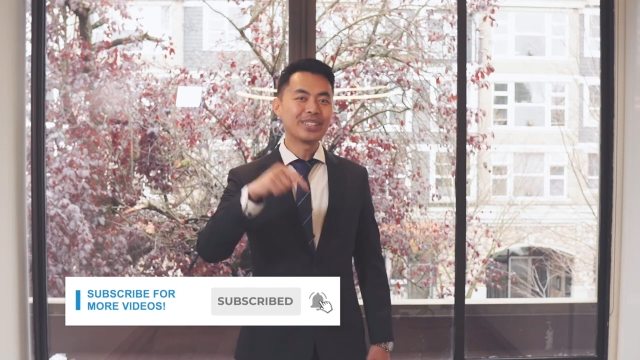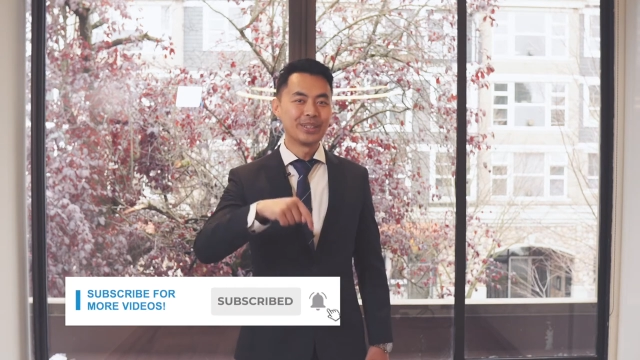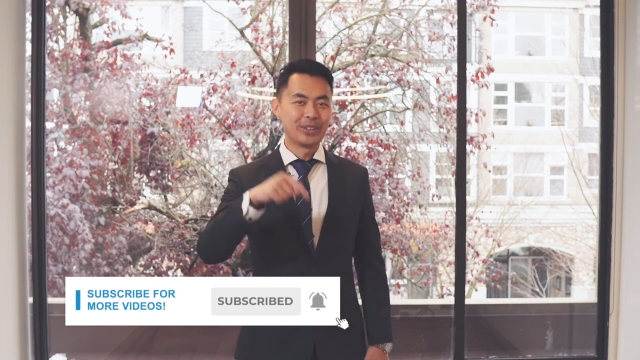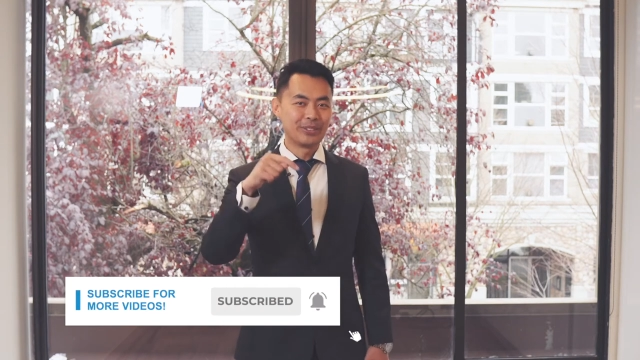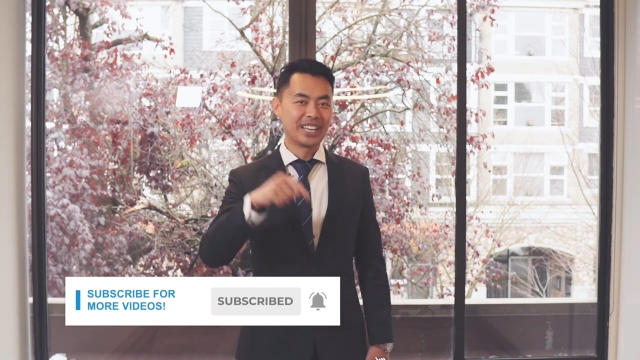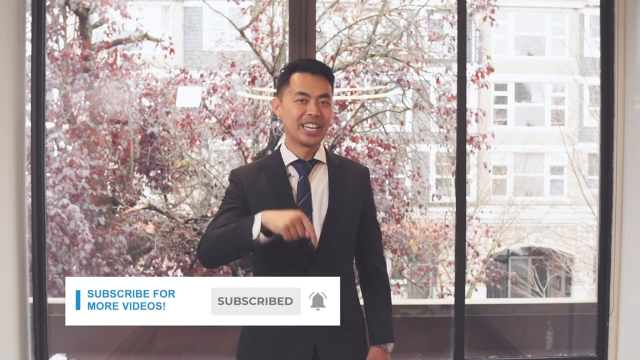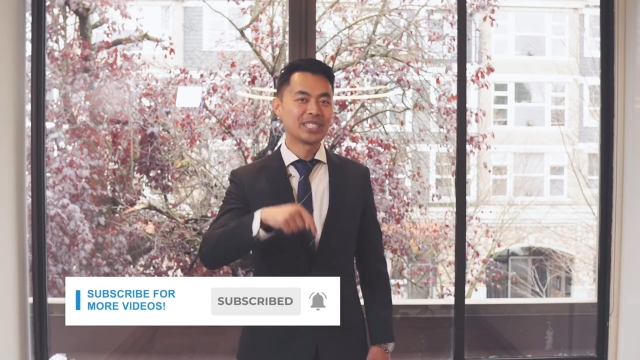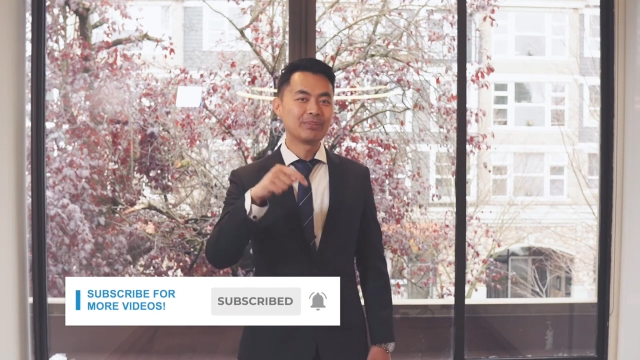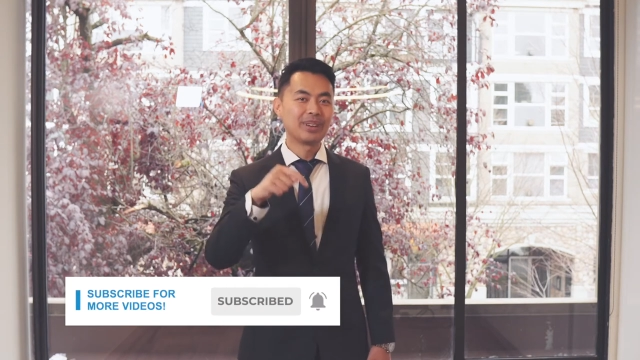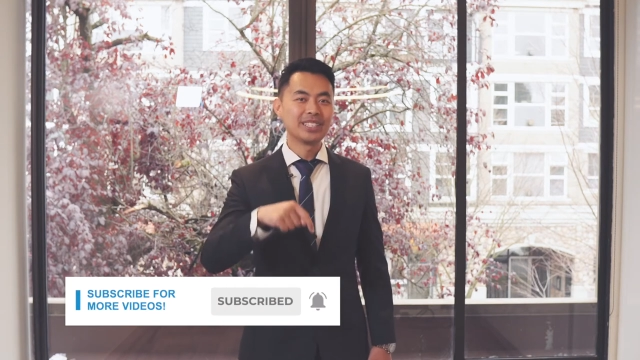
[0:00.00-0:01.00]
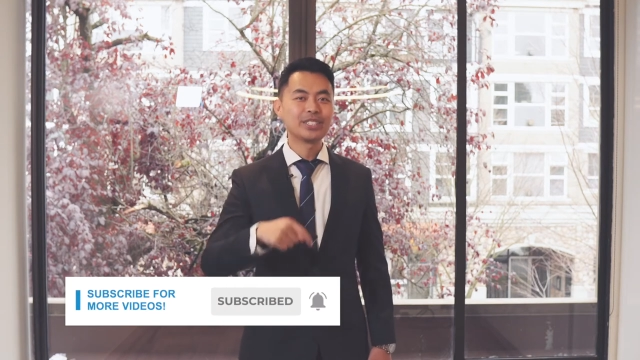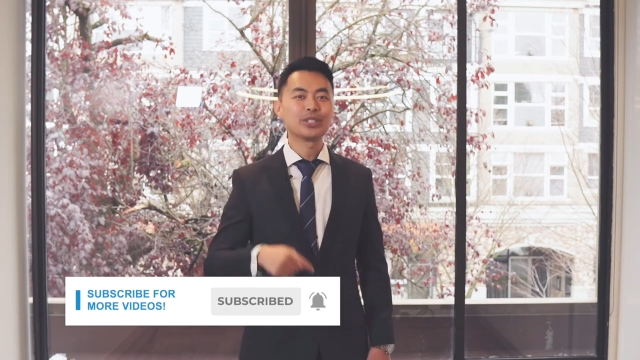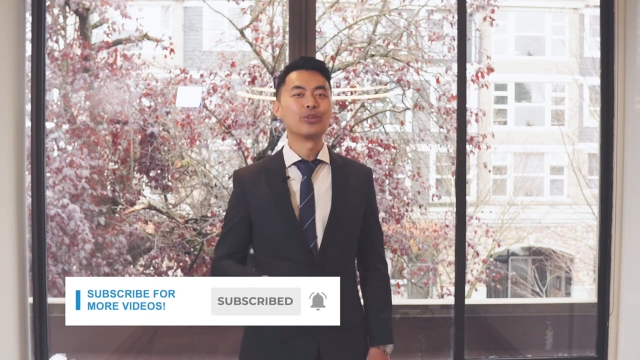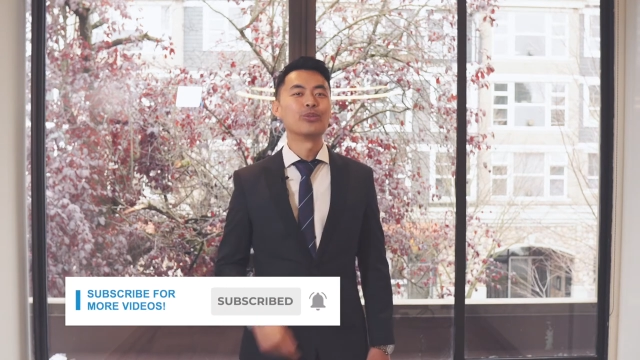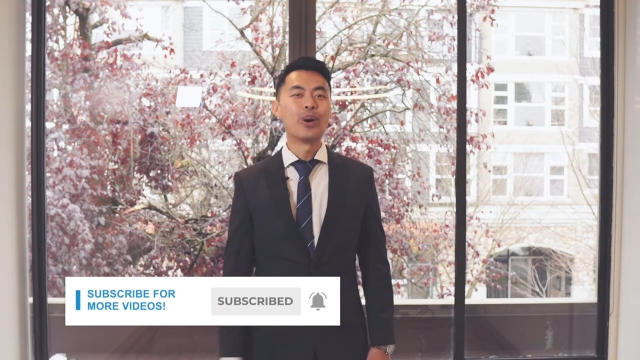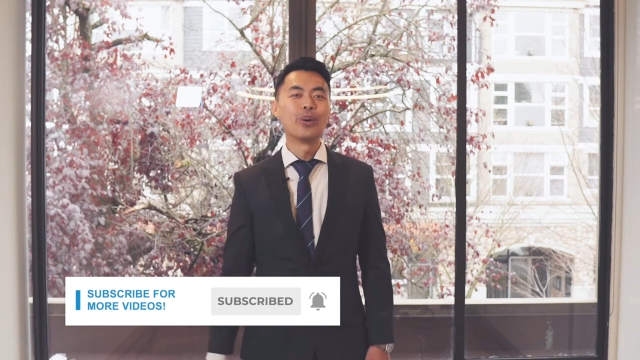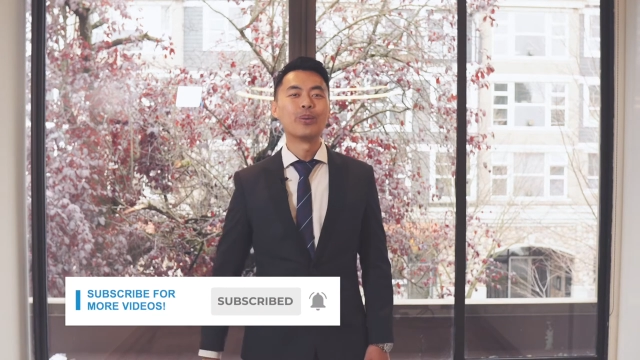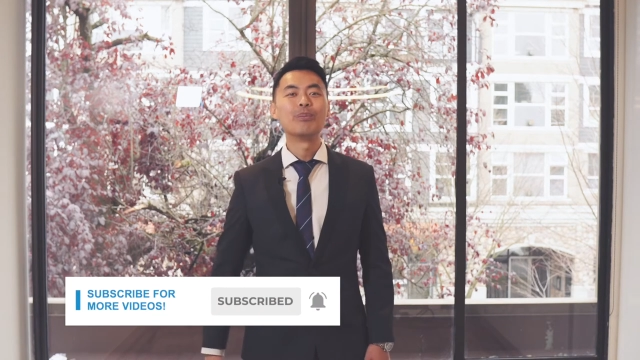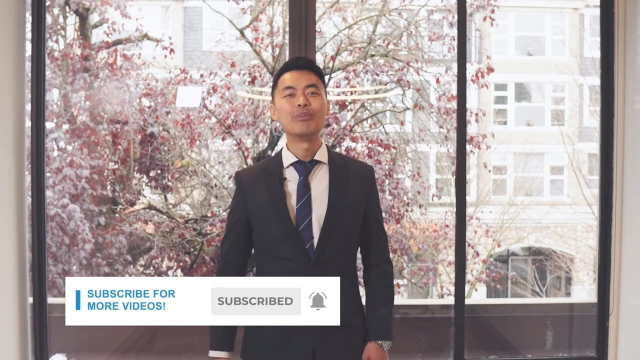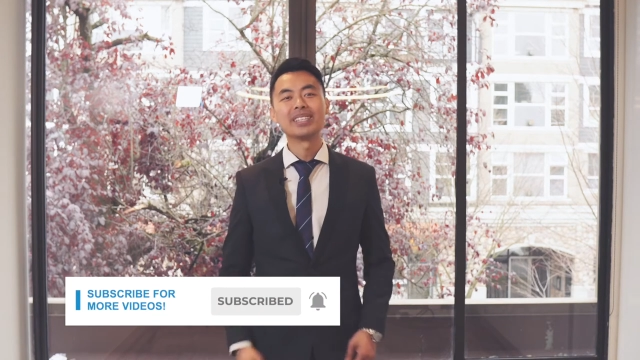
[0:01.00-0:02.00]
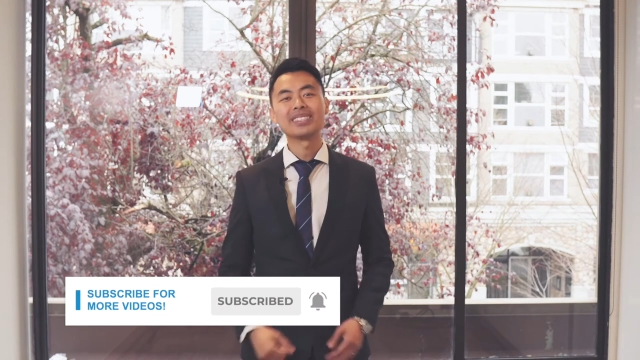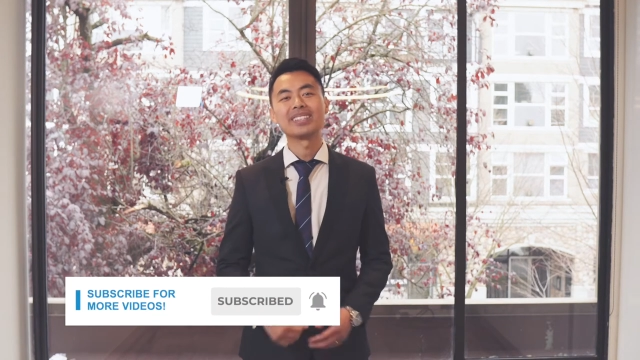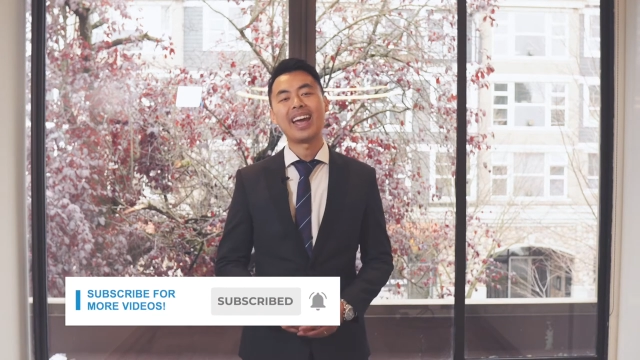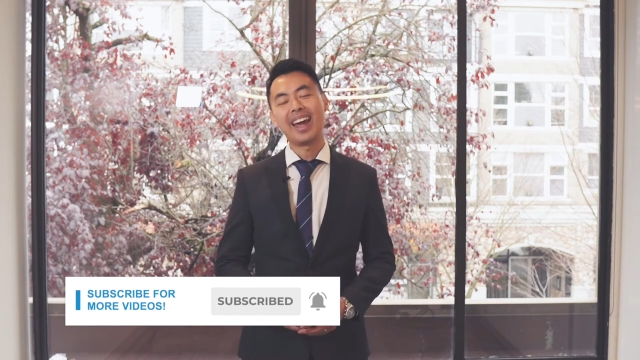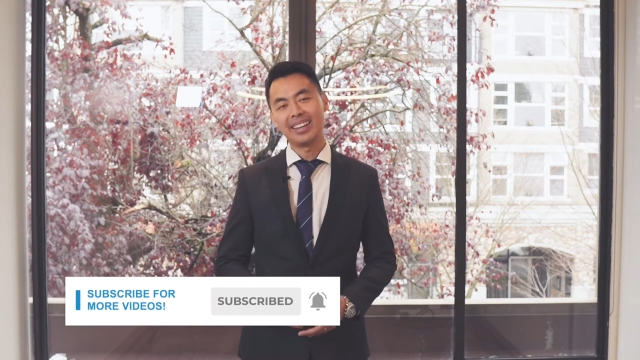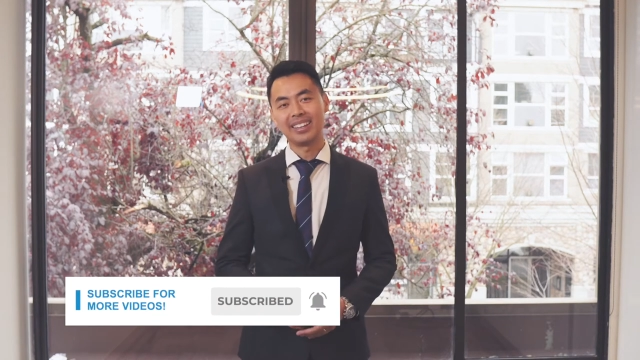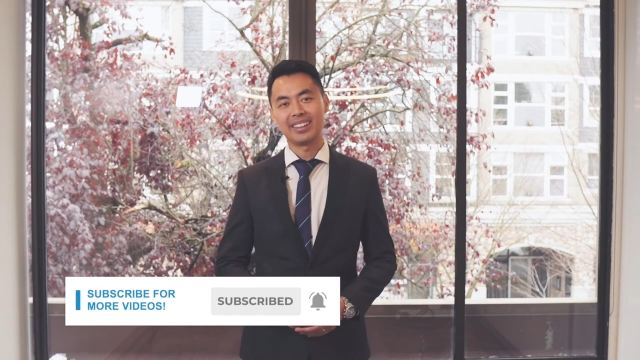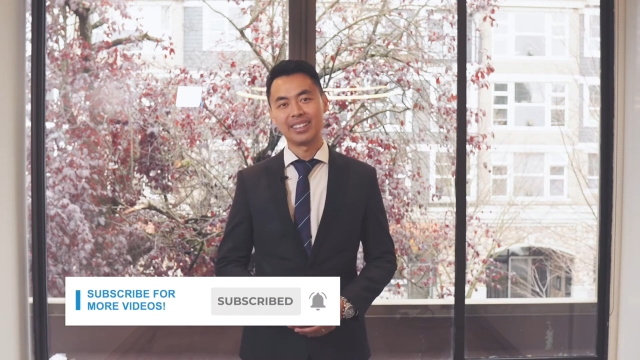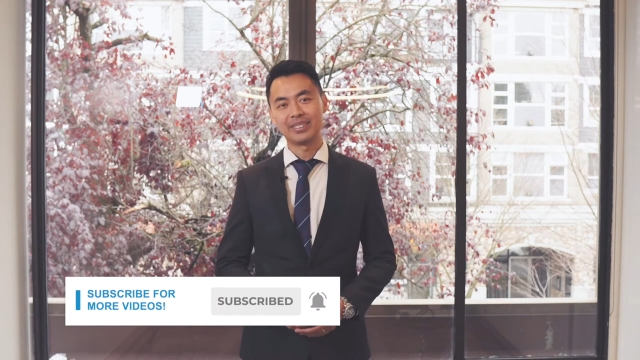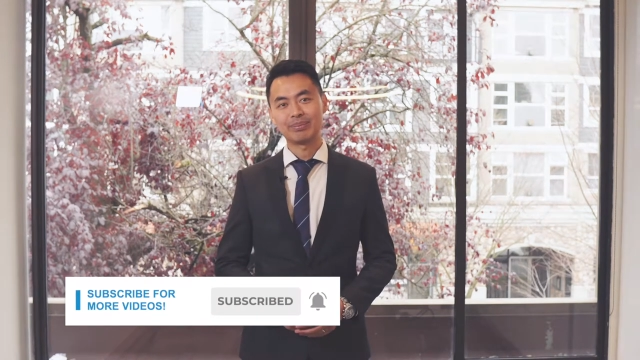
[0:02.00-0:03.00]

the notification button so you won't miss anything.